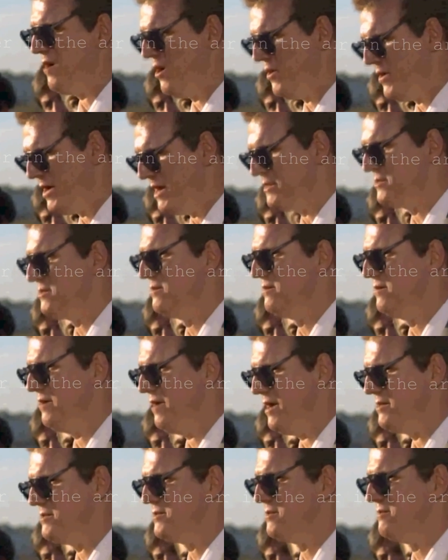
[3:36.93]
Oh, yes,
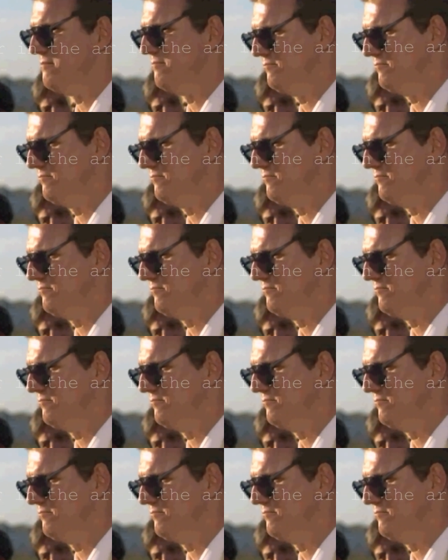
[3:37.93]
yes.